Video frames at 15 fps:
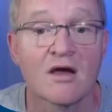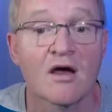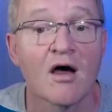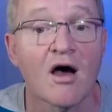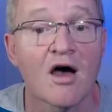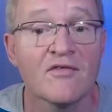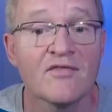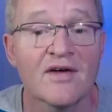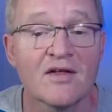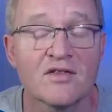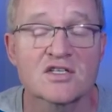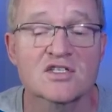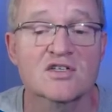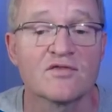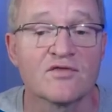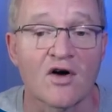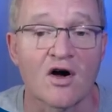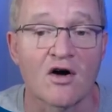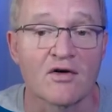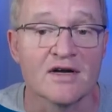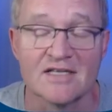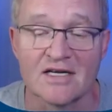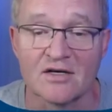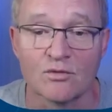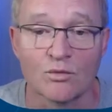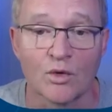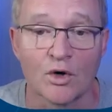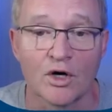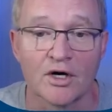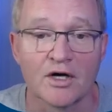I found that Safari didn't
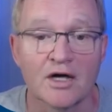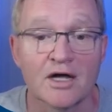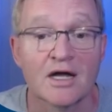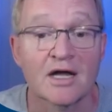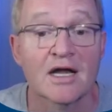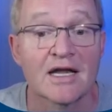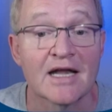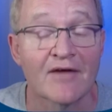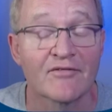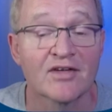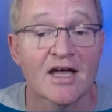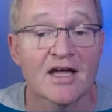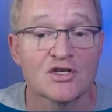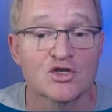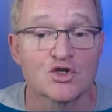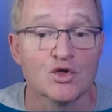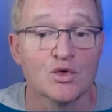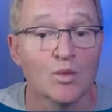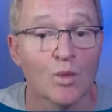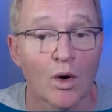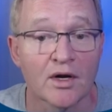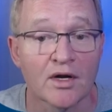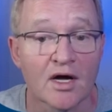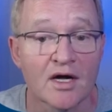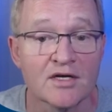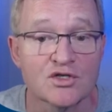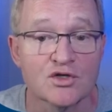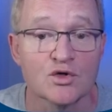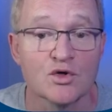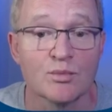work. Navigate to
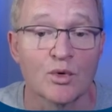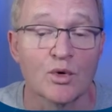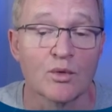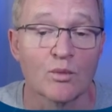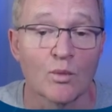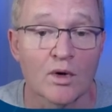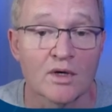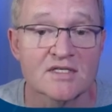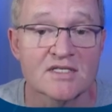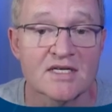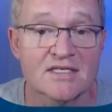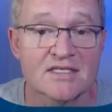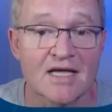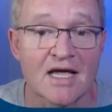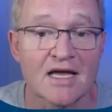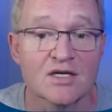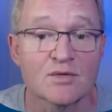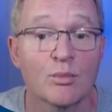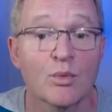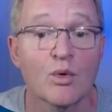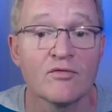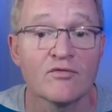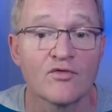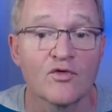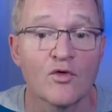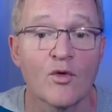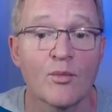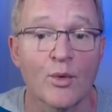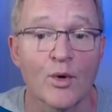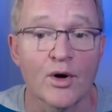
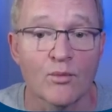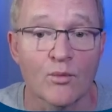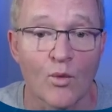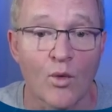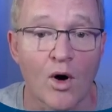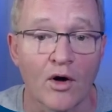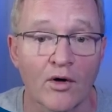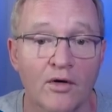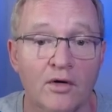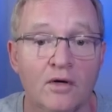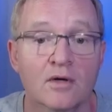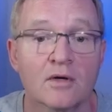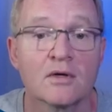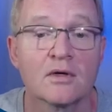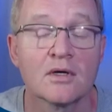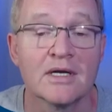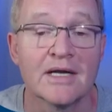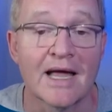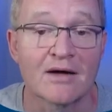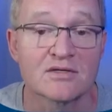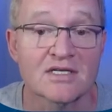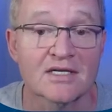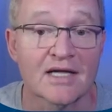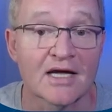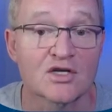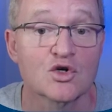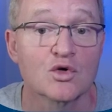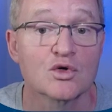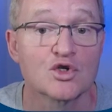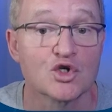192.168.4.1. Now select
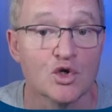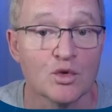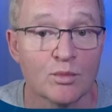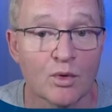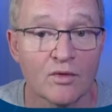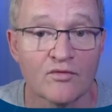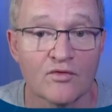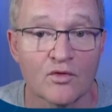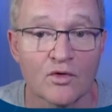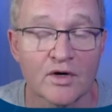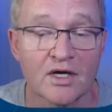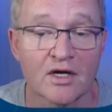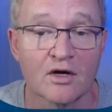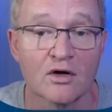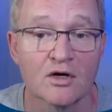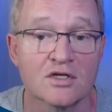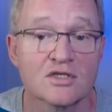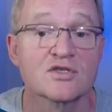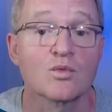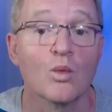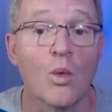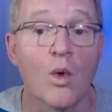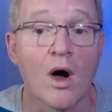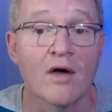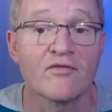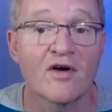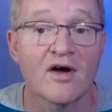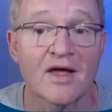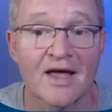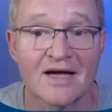your 2.4 GHz
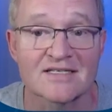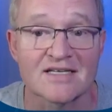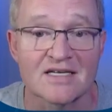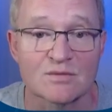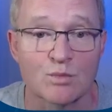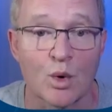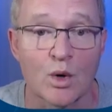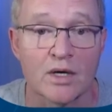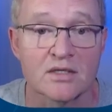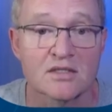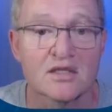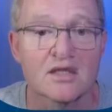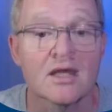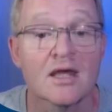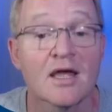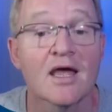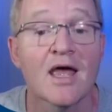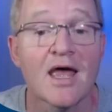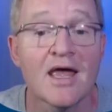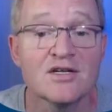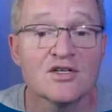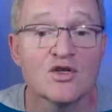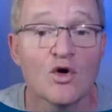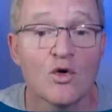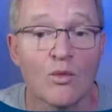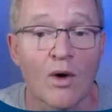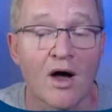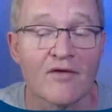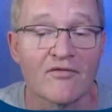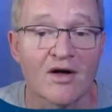Wi-Fi access point. Enter your
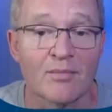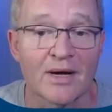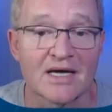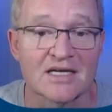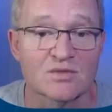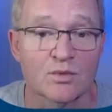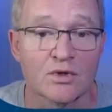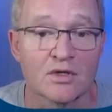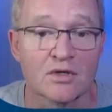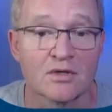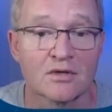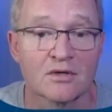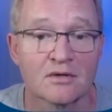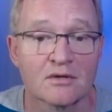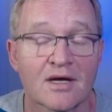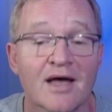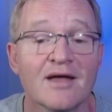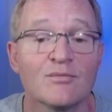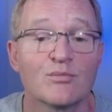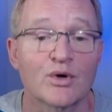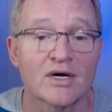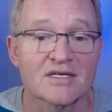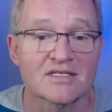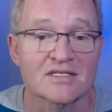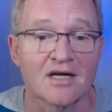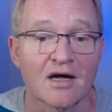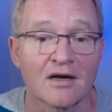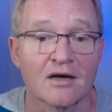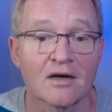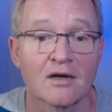Wi-Fi password and press done.